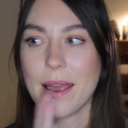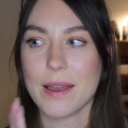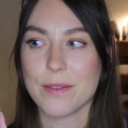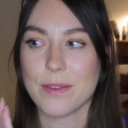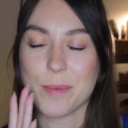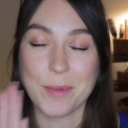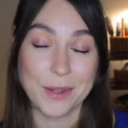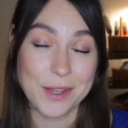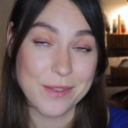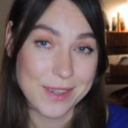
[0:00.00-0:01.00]
I have
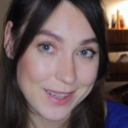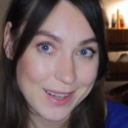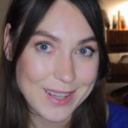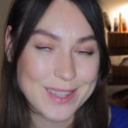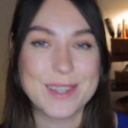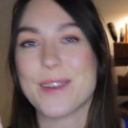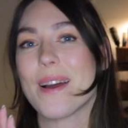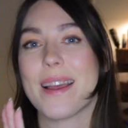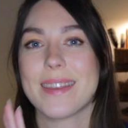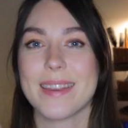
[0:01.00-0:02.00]
Hypnotic Vanilla, so
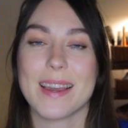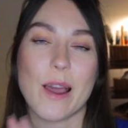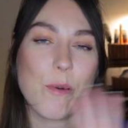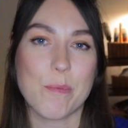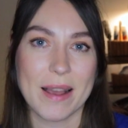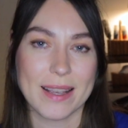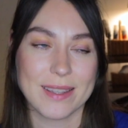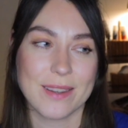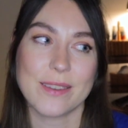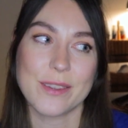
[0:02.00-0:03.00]
I think I will
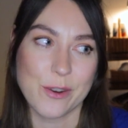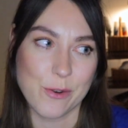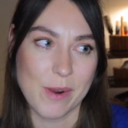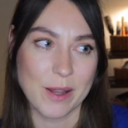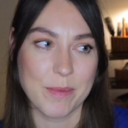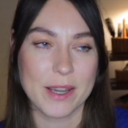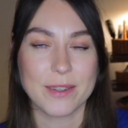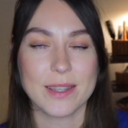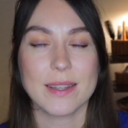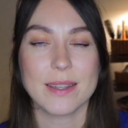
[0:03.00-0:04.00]
pass on Dior one,
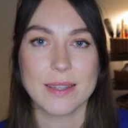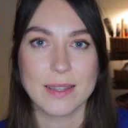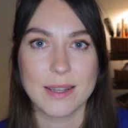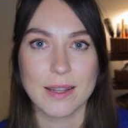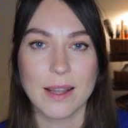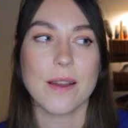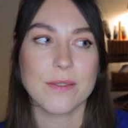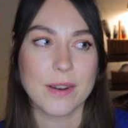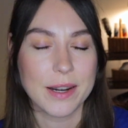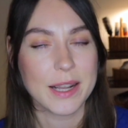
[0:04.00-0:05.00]
because it's still a
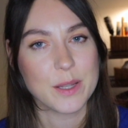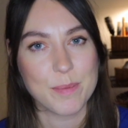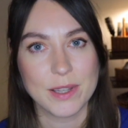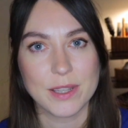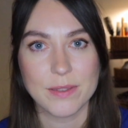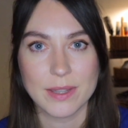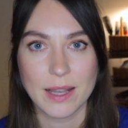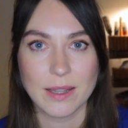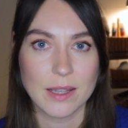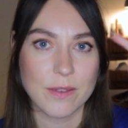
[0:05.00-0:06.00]
very expensive
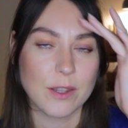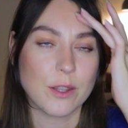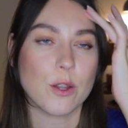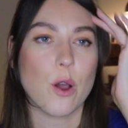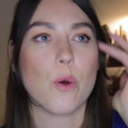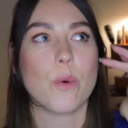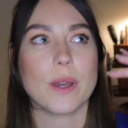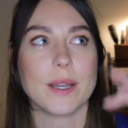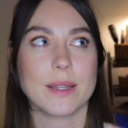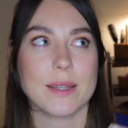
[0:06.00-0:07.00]
scent, even though
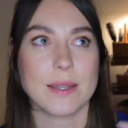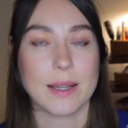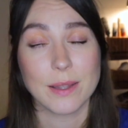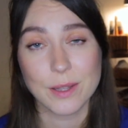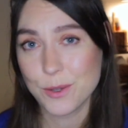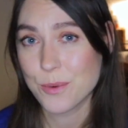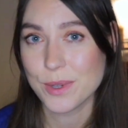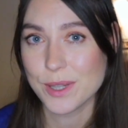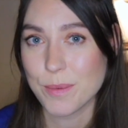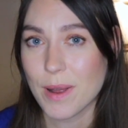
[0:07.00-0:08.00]
it's not the
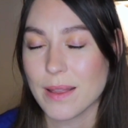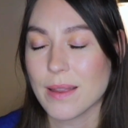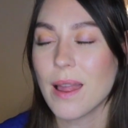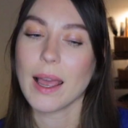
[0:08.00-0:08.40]
newest one.